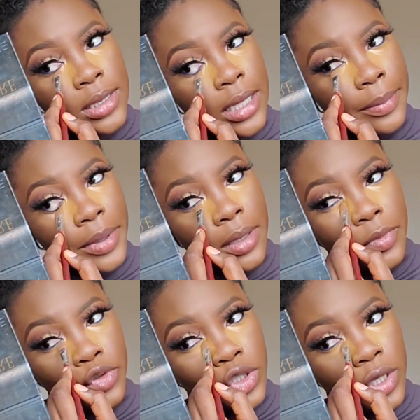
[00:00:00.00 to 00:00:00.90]
Tapping
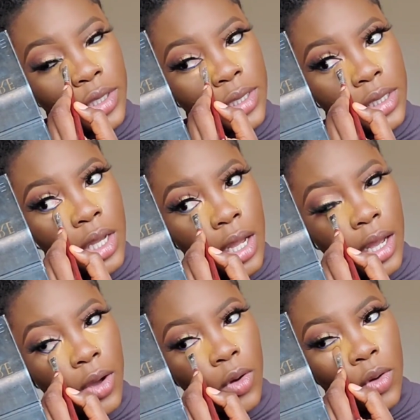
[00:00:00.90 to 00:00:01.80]
motions
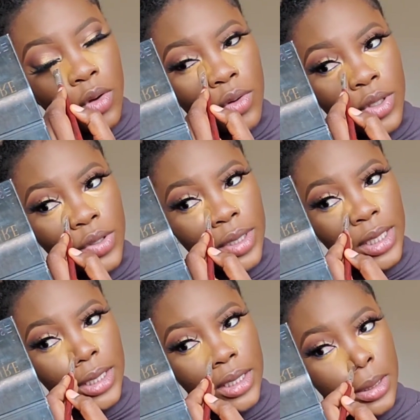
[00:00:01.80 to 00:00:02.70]
are all you
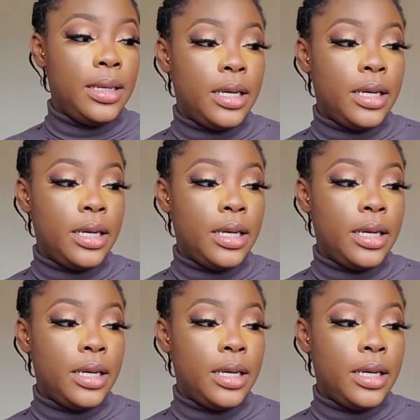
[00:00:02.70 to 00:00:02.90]
need.